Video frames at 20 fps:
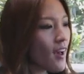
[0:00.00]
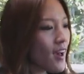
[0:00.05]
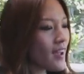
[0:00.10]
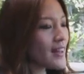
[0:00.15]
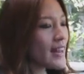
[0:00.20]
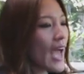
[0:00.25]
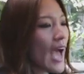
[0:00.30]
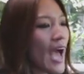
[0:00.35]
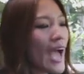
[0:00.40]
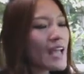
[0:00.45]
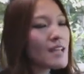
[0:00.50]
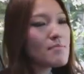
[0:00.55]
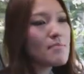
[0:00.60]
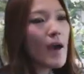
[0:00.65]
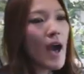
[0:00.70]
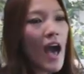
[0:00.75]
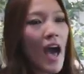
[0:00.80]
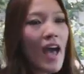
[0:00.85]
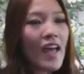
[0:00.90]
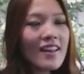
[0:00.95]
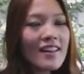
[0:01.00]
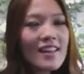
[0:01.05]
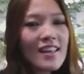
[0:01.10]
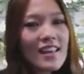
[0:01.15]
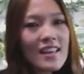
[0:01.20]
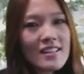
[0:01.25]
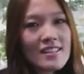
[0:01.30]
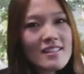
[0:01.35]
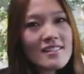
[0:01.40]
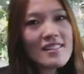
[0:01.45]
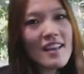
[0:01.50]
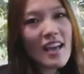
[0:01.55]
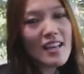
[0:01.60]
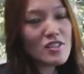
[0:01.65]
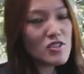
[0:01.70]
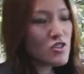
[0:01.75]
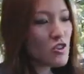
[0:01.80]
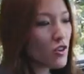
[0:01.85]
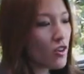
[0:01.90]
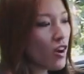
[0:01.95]
an iPad
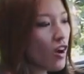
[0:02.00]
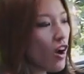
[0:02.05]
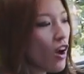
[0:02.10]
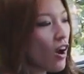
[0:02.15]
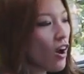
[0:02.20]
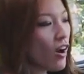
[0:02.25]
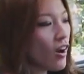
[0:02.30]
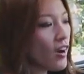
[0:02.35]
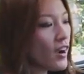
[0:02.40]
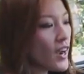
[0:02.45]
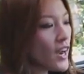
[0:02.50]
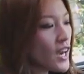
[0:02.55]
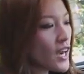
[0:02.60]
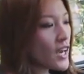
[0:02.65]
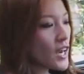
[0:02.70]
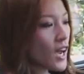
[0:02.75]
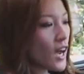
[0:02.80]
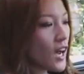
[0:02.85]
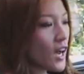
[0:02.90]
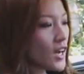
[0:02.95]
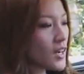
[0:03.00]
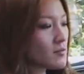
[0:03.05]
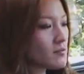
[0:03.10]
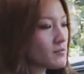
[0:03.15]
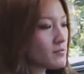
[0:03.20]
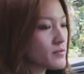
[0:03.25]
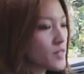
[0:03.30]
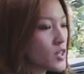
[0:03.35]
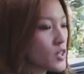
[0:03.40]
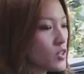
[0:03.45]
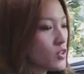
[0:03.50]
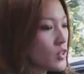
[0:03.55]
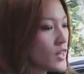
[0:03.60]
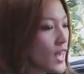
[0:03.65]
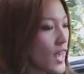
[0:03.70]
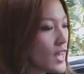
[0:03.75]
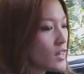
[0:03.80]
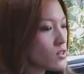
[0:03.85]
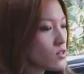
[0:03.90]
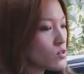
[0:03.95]
inside your car. You
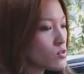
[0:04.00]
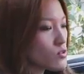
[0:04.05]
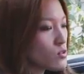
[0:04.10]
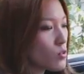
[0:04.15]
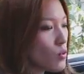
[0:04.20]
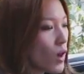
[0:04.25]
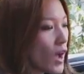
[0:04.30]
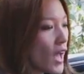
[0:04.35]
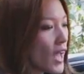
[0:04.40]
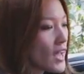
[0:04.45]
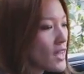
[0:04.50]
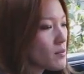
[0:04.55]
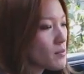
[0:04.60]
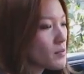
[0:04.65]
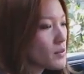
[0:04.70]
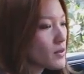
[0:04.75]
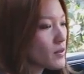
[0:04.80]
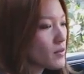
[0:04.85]
can swipe,